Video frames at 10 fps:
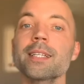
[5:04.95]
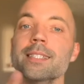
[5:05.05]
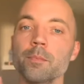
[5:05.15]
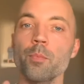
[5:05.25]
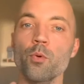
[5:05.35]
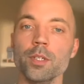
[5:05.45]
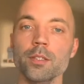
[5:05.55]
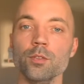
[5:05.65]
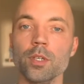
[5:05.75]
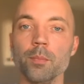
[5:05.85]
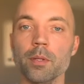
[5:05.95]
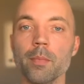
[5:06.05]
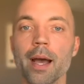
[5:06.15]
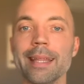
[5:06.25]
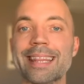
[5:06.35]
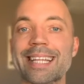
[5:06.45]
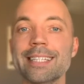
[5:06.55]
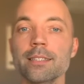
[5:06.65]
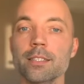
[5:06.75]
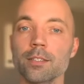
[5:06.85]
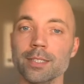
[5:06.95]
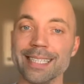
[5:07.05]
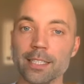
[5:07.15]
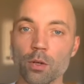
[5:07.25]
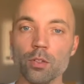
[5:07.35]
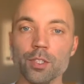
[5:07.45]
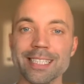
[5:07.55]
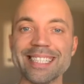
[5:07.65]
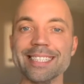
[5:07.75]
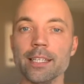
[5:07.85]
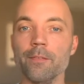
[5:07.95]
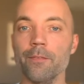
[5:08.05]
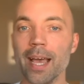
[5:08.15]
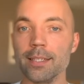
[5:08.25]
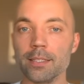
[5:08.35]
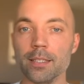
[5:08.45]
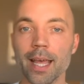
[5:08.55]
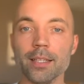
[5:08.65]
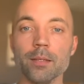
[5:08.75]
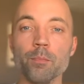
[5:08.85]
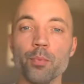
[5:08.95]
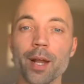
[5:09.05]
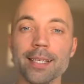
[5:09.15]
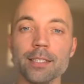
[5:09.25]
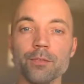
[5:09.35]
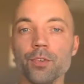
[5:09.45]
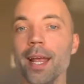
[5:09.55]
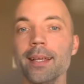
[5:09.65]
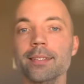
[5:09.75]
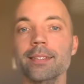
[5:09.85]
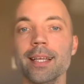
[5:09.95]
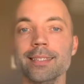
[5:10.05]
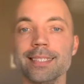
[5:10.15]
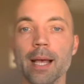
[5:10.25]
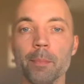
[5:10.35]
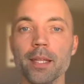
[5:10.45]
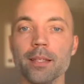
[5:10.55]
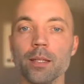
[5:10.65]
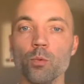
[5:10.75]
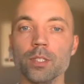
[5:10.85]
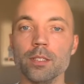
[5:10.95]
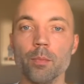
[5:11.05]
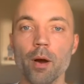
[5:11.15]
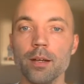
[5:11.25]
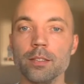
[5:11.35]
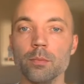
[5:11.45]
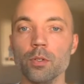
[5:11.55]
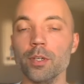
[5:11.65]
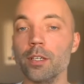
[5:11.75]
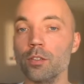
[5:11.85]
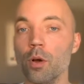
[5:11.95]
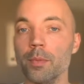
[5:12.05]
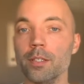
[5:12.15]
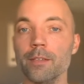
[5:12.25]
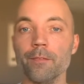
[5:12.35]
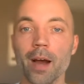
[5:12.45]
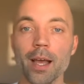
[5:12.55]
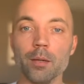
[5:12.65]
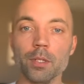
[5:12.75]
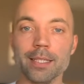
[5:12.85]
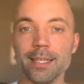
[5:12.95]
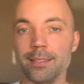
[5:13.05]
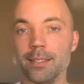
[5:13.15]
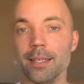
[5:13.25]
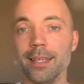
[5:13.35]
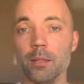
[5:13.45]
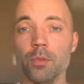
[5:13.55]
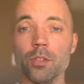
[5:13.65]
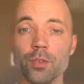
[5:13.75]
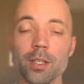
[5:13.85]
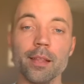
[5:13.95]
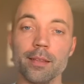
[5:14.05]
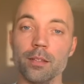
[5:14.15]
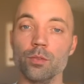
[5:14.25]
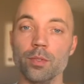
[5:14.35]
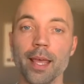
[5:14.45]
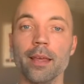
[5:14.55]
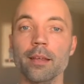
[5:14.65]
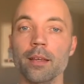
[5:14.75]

It's important to keep in mind that the technology is advancing at impressive rates, and something that wasn't possible or economically viable yesterday can be a real thing today.